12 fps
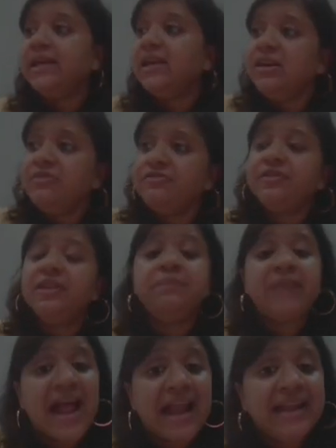If the
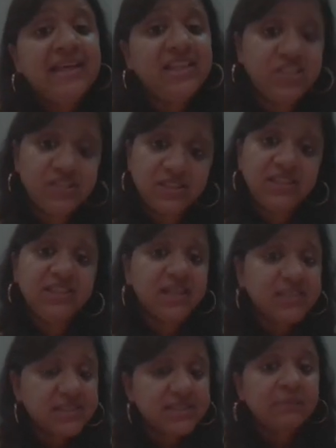brand agency
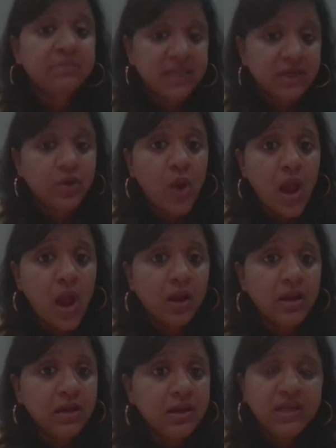does something
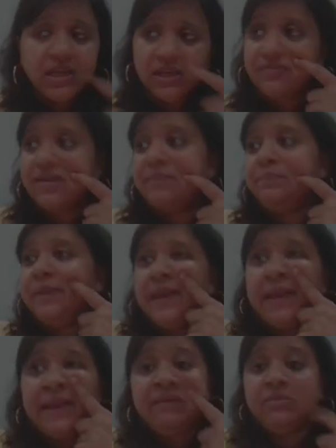wrong, if I'm
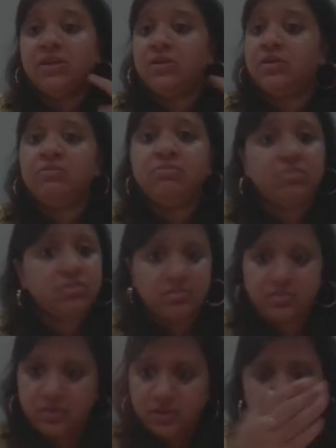paying him, you know,
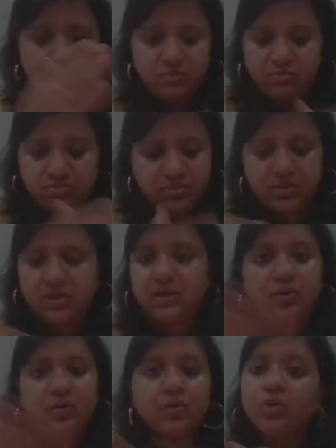
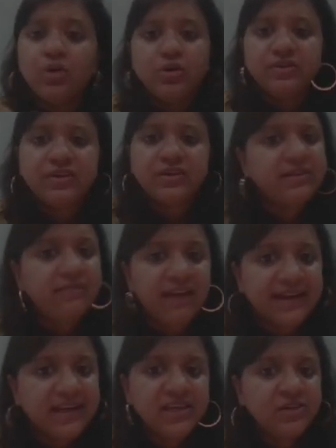crore
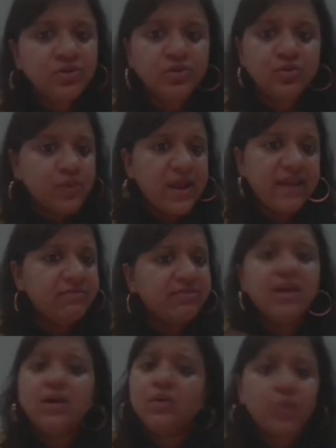divided into 12,
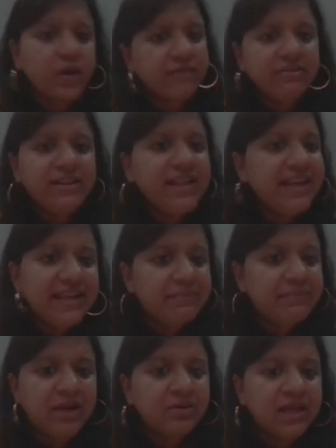whatever that
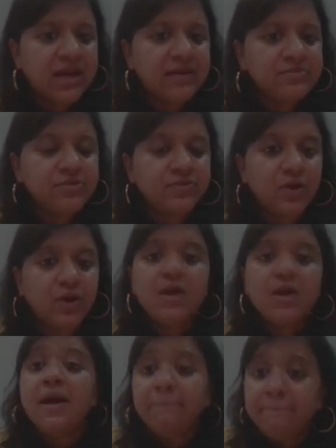amount comes for,
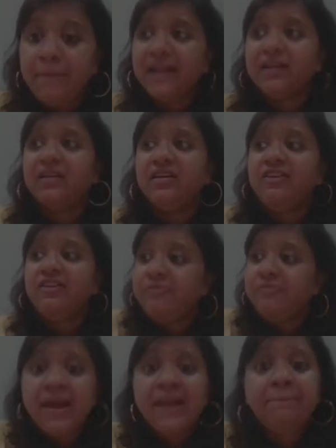but if
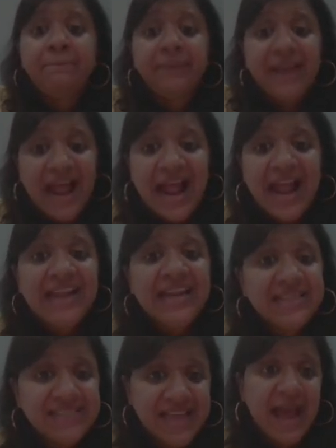my brand
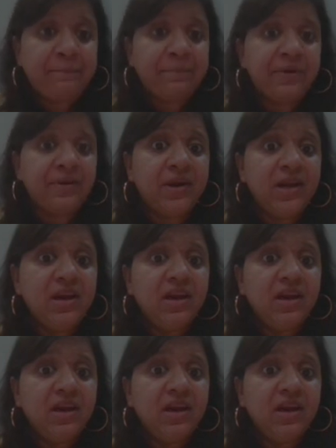is hampered,